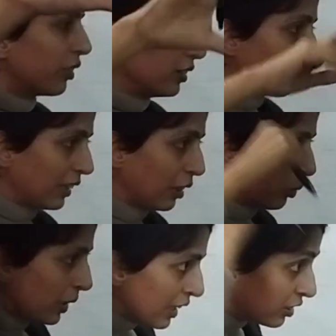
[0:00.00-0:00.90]
seriously.
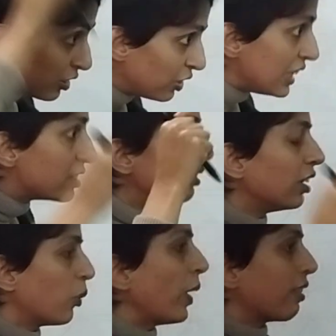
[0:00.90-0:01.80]
So the
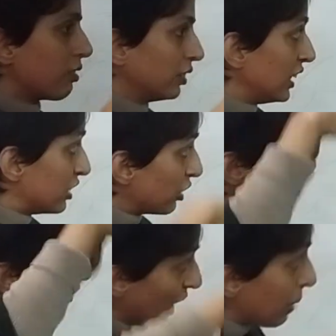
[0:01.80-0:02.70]
regional
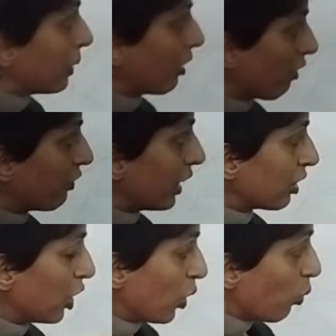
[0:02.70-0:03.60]
framing of it
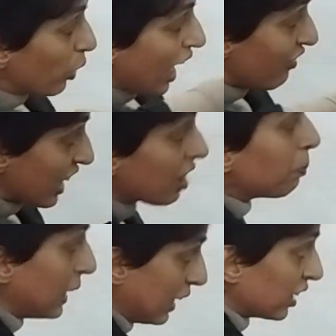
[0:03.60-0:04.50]
would have
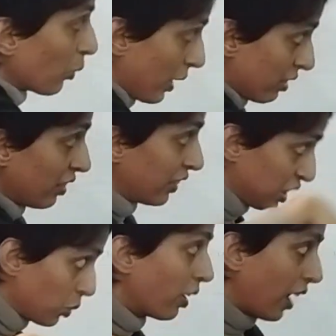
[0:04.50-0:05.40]
explained the questions
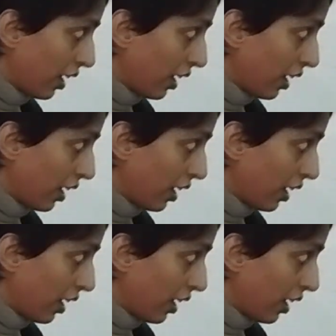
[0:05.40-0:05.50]
that you are